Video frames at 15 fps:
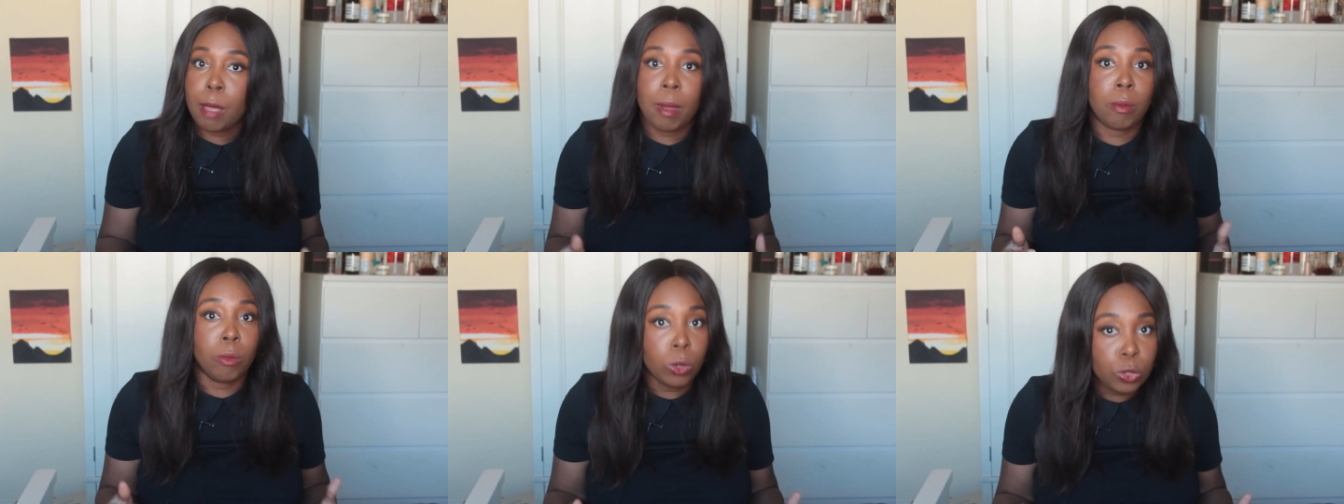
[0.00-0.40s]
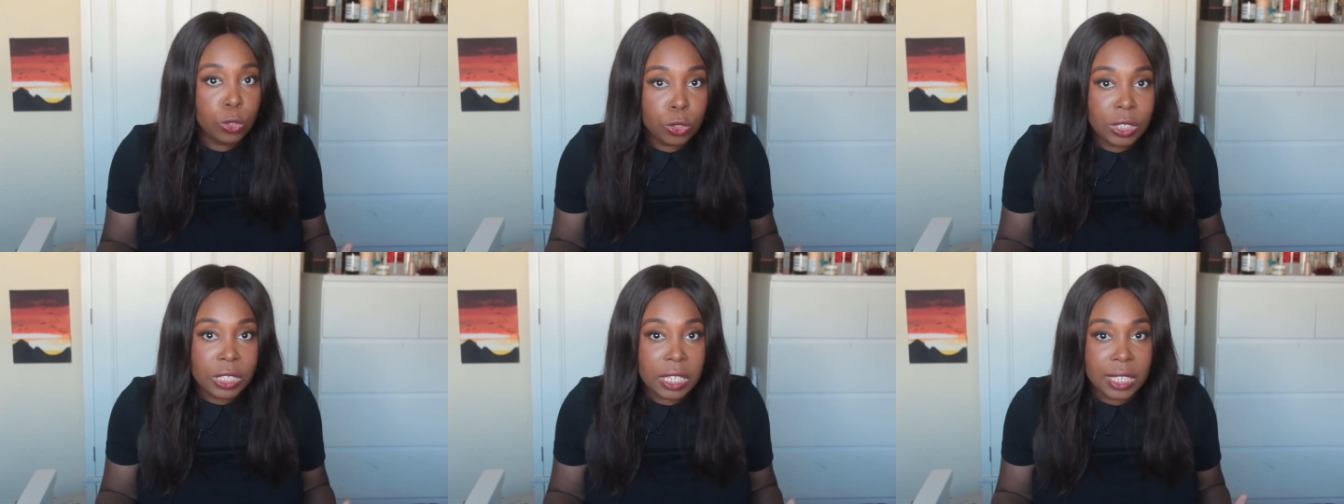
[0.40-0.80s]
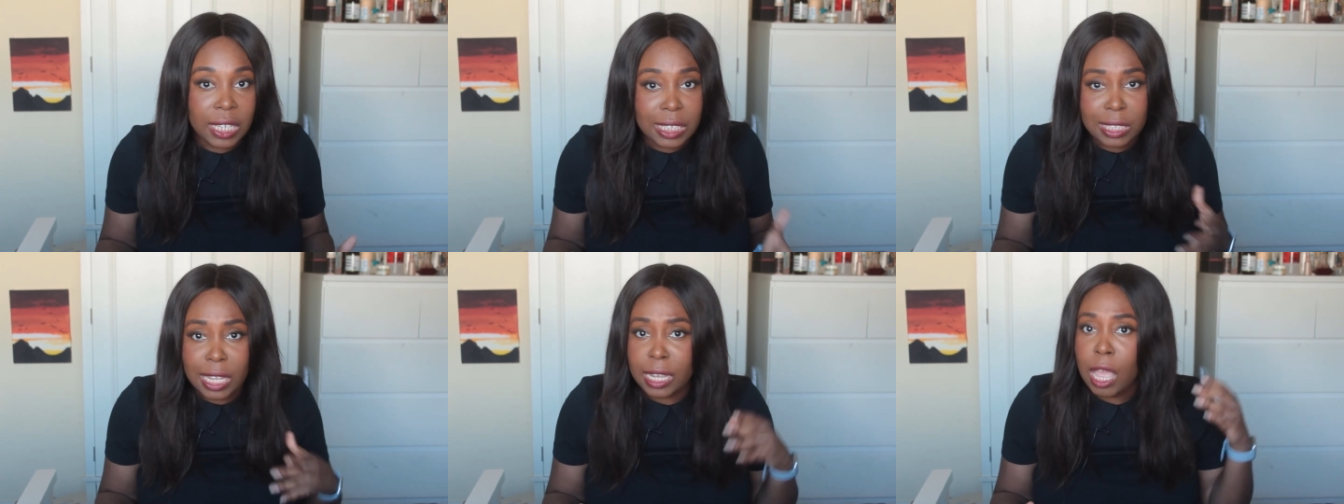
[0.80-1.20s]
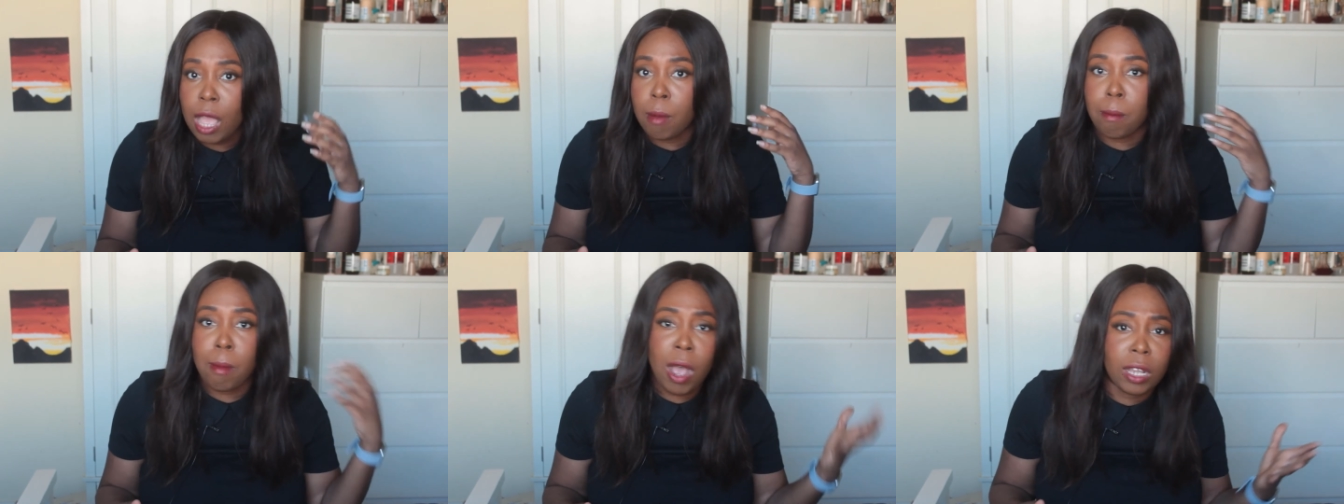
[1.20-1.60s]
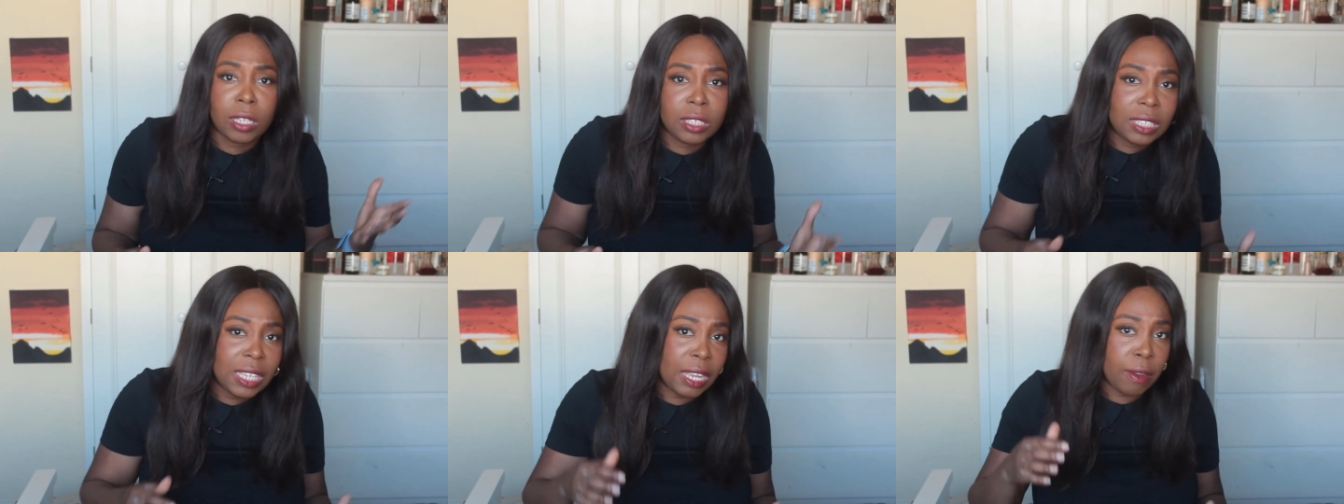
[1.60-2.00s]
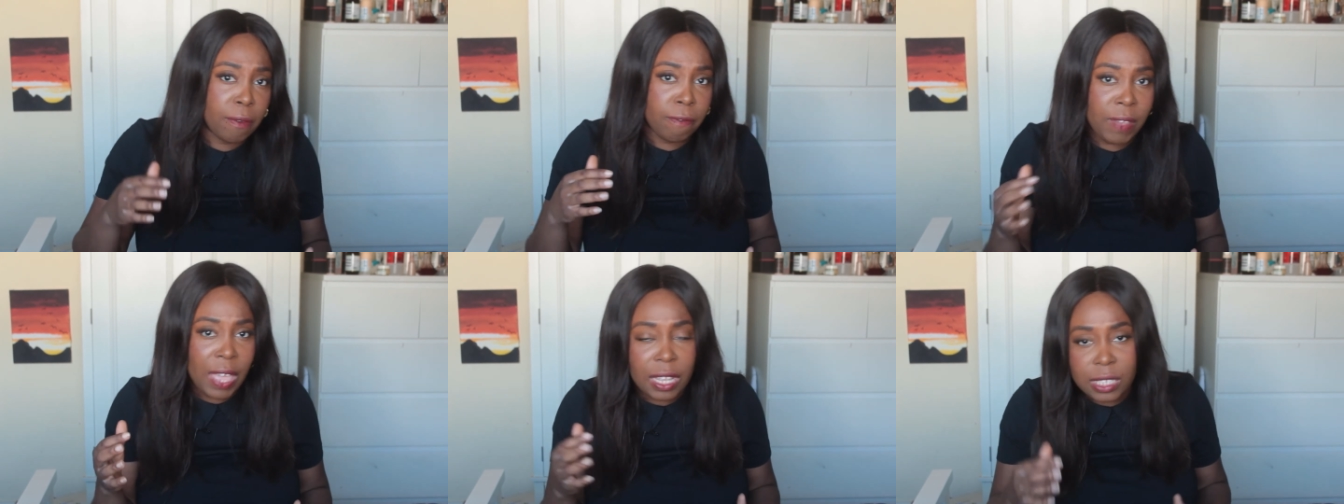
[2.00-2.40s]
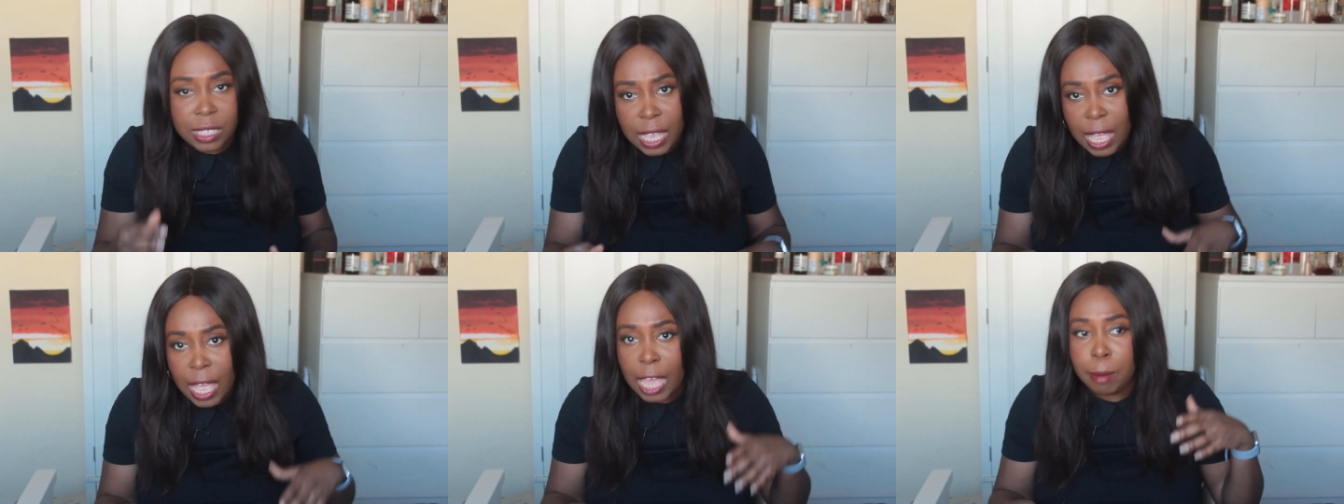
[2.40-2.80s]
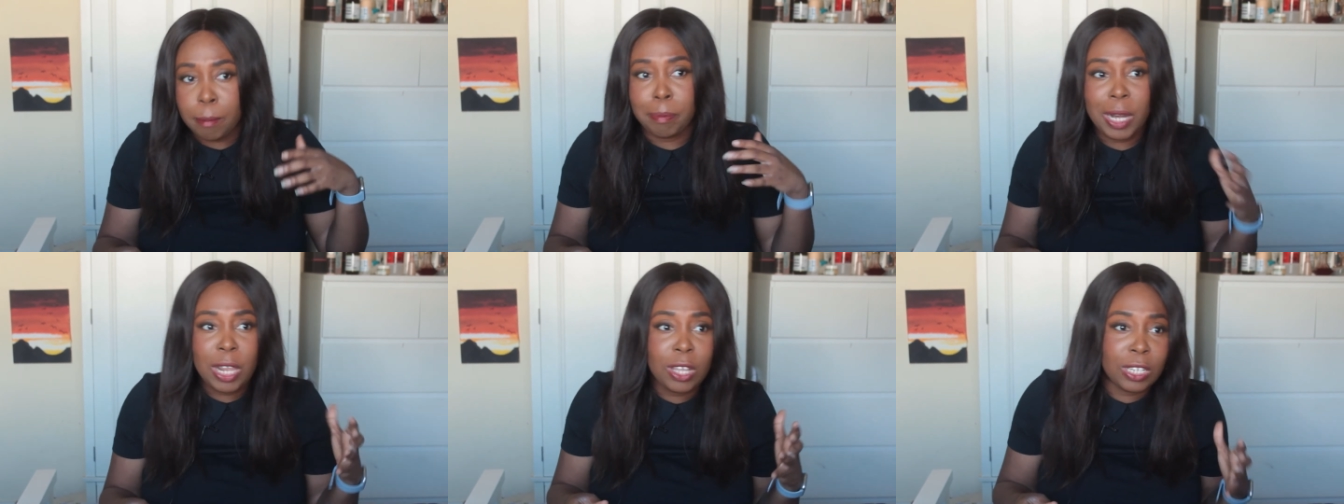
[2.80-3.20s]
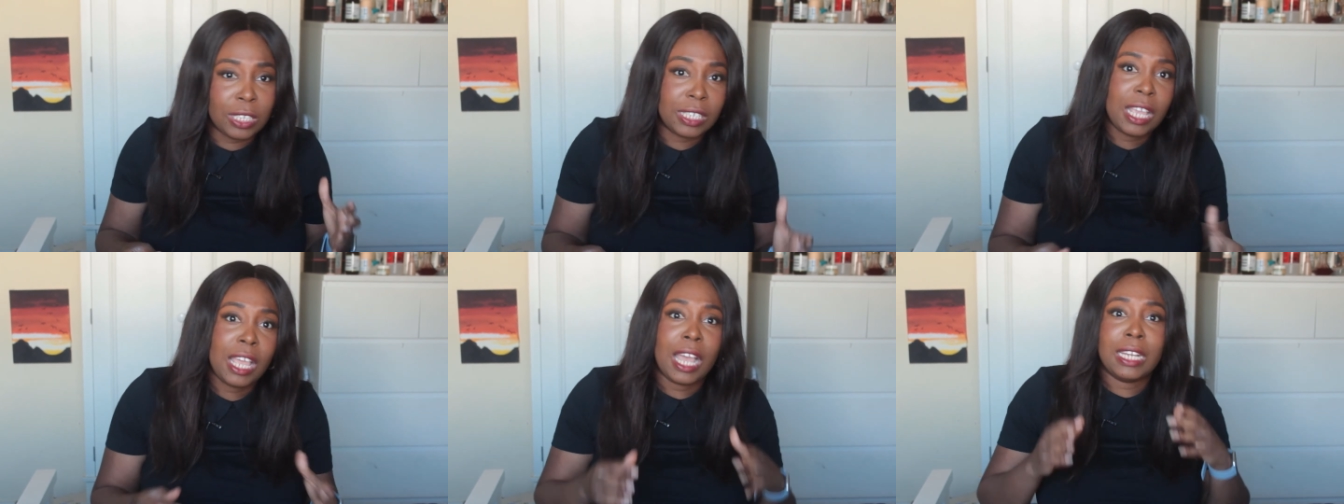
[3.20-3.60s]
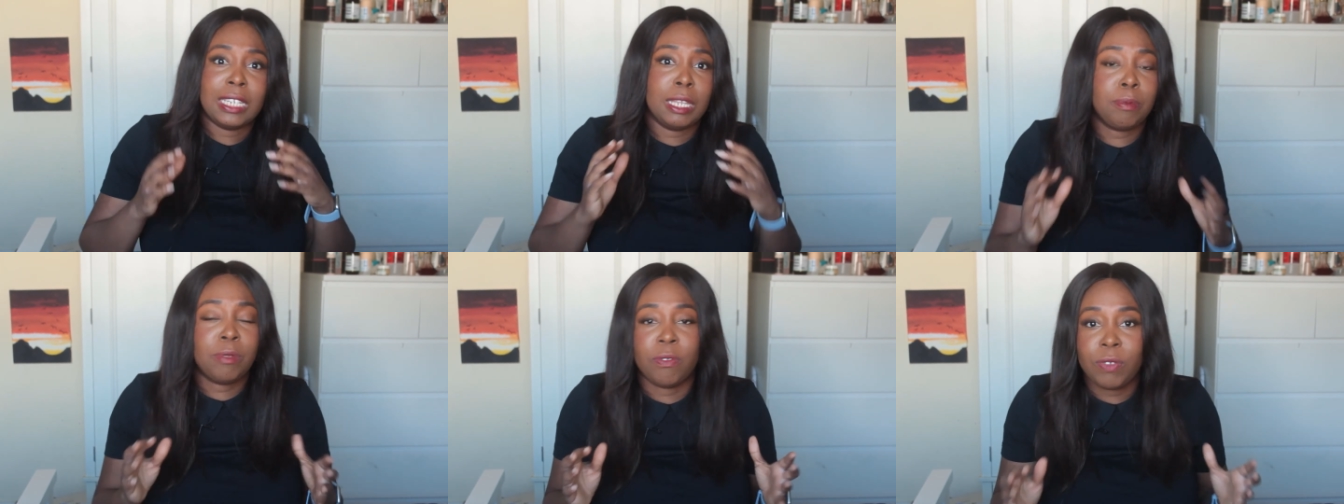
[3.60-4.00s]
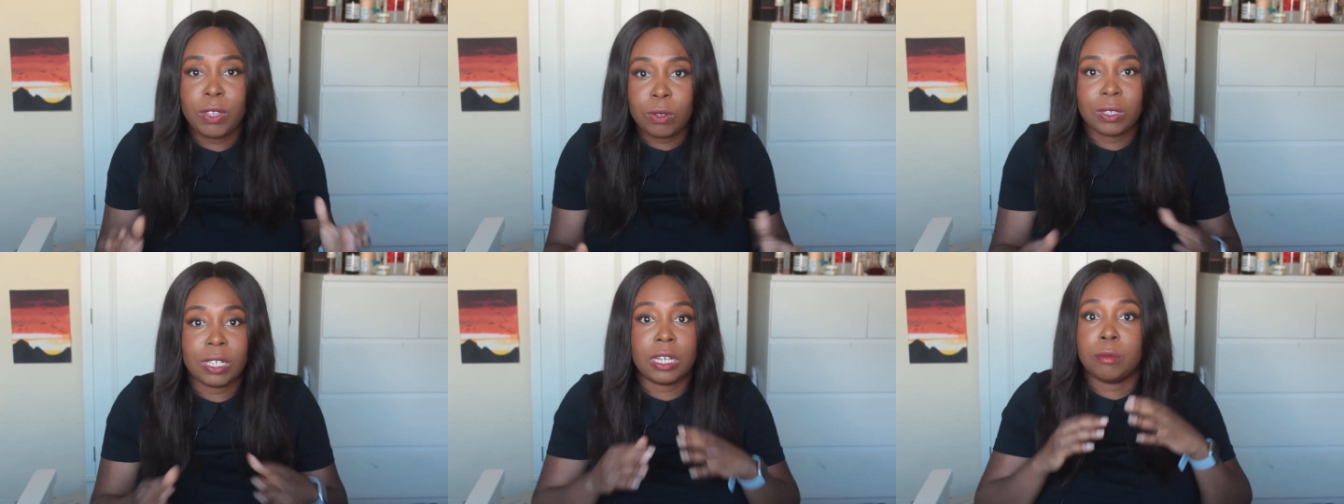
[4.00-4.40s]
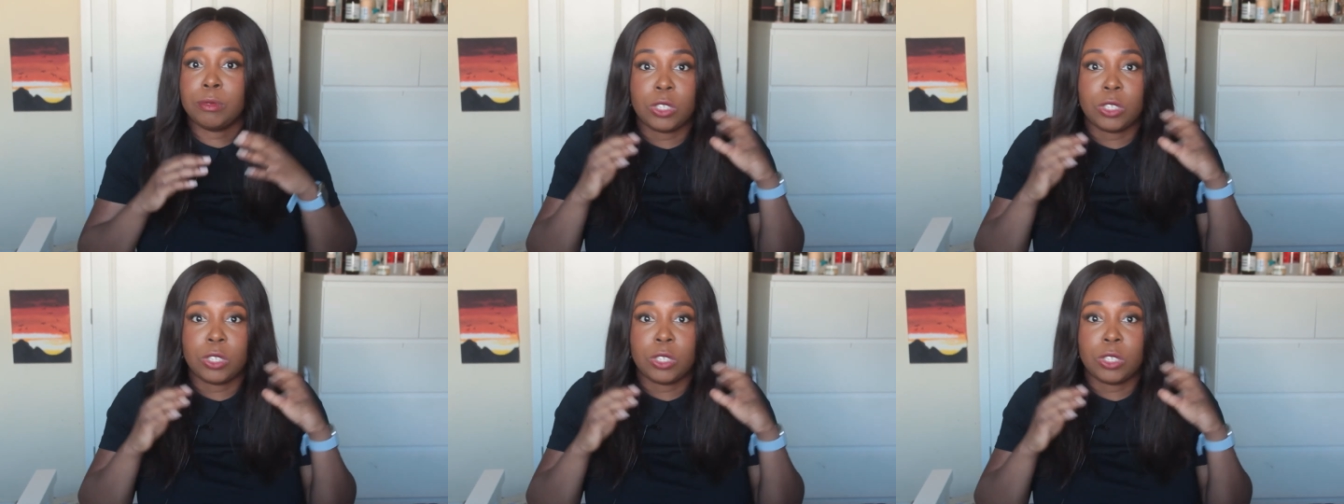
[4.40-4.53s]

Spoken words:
I'm also seeing things like masks and effects and blurs and depth of field, and I'm